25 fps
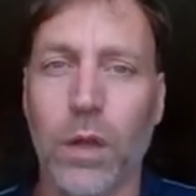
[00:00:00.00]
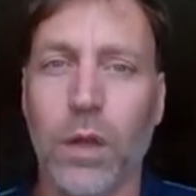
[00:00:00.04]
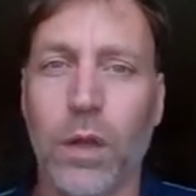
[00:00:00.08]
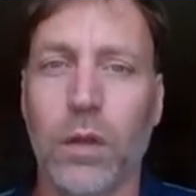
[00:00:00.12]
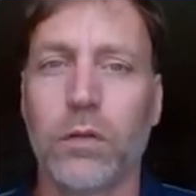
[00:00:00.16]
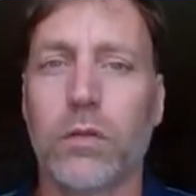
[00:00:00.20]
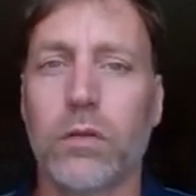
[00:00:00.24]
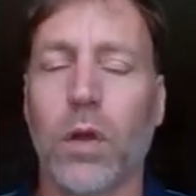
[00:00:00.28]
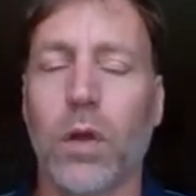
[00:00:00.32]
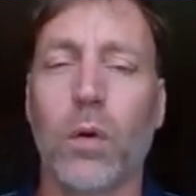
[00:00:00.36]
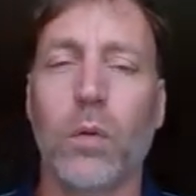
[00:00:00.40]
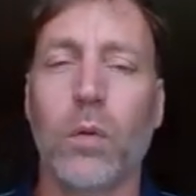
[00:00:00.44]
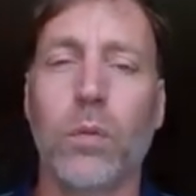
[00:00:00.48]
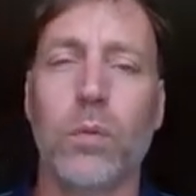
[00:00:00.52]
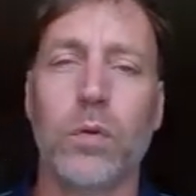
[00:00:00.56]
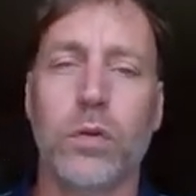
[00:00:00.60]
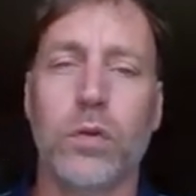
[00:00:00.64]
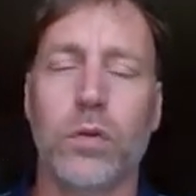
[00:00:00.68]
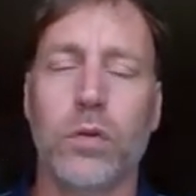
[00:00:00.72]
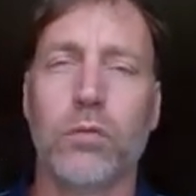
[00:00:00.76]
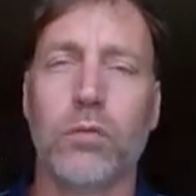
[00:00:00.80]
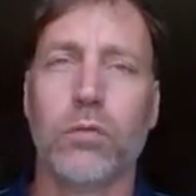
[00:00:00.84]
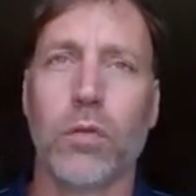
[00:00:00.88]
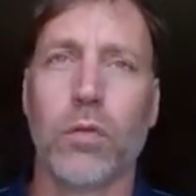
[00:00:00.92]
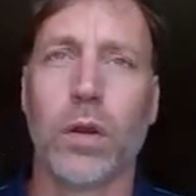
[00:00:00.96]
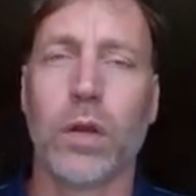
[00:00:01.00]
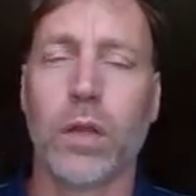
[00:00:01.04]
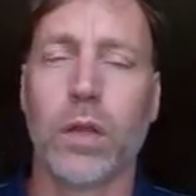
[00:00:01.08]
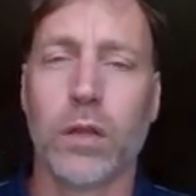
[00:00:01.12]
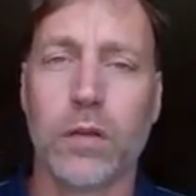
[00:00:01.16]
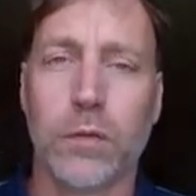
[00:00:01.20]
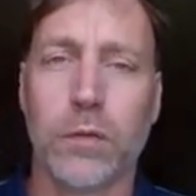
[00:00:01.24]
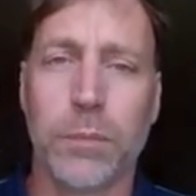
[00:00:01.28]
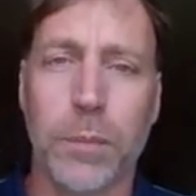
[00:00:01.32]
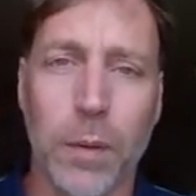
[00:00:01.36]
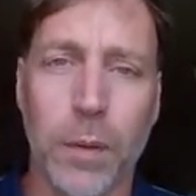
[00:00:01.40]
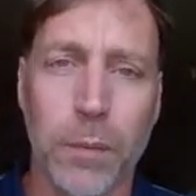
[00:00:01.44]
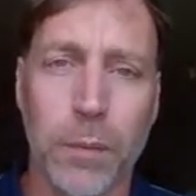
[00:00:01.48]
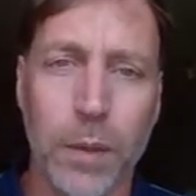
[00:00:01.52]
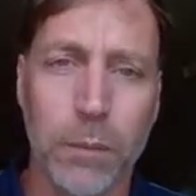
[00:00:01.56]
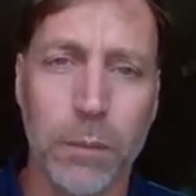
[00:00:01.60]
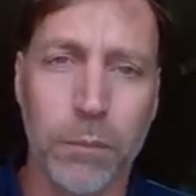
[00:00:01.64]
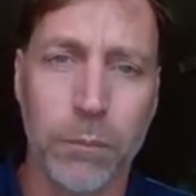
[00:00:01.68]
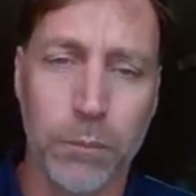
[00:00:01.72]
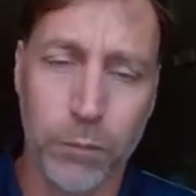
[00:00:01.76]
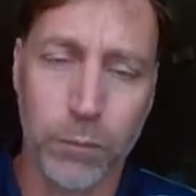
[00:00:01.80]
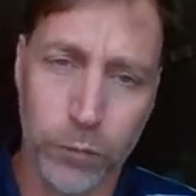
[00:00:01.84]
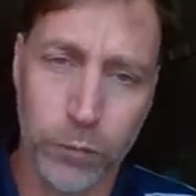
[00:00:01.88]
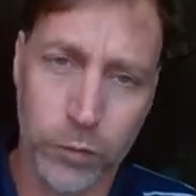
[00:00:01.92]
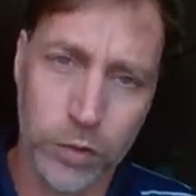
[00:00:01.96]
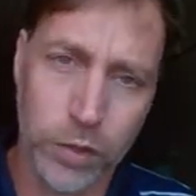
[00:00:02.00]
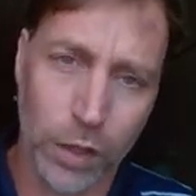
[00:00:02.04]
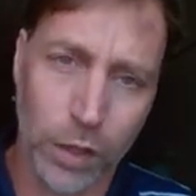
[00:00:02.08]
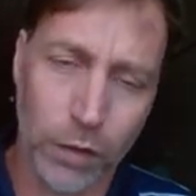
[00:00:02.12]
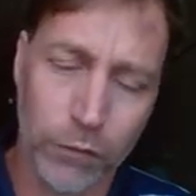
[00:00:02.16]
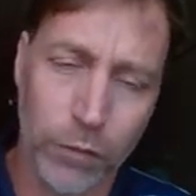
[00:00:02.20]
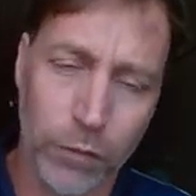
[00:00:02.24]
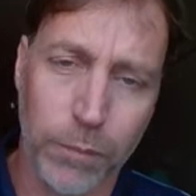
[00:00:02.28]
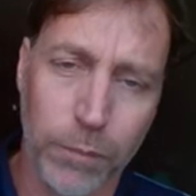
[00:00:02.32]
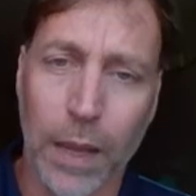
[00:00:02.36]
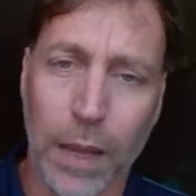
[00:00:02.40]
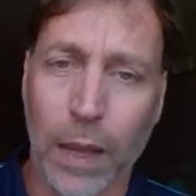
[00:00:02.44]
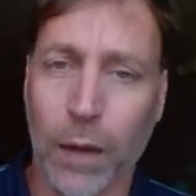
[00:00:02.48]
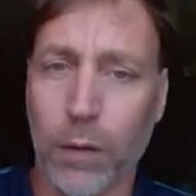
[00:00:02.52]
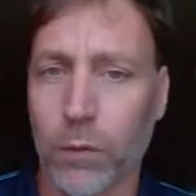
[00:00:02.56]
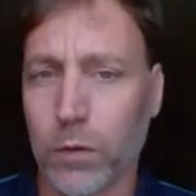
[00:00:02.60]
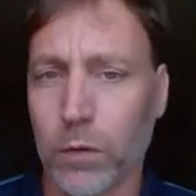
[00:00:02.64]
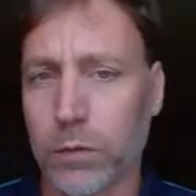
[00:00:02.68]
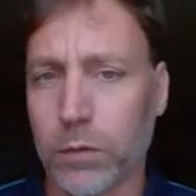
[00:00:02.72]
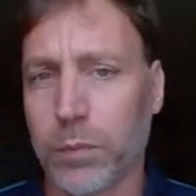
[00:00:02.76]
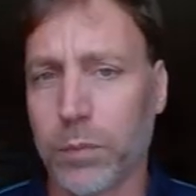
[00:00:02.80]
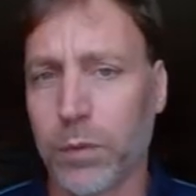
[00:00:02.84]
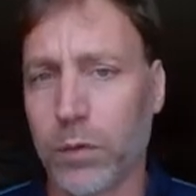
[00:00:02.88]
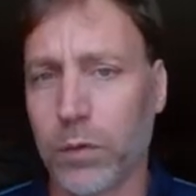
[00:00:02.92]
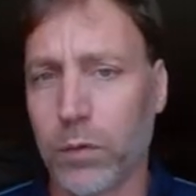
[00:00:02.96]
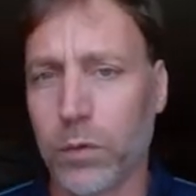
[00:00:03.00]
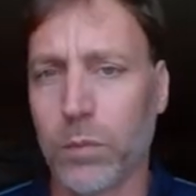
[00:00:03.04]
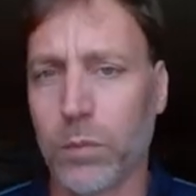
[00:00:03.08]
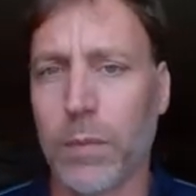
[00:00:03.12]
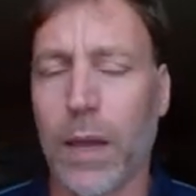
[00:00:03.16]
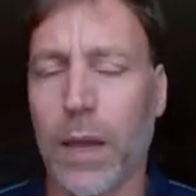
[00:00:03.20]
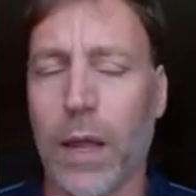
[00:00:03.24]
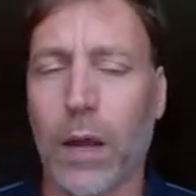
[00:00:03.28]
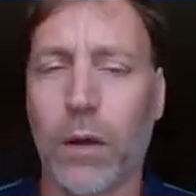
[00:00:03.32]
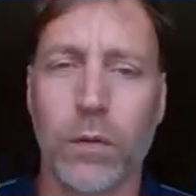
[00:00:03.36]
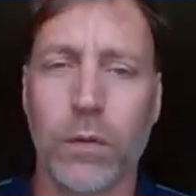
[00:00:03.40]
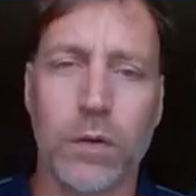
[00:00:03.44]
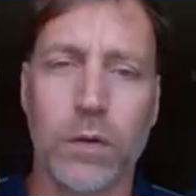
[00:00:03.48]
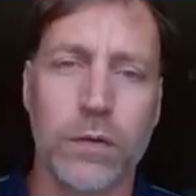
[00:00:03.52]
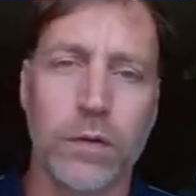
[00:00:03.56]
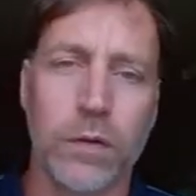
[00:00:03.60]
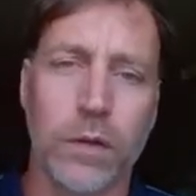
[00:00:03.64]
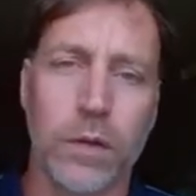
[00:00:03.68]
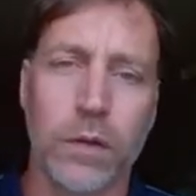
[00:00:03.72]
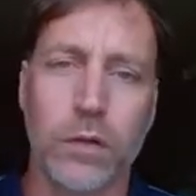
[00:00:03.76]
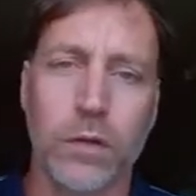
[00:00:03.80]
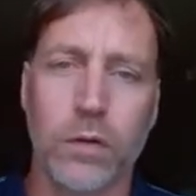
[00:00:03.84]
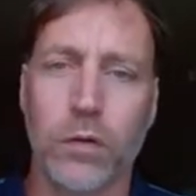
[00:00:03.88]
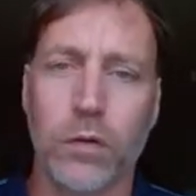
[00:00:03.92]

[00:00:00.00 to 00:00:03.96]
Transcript: So you run an experiment, check for batteries, put new batteries in.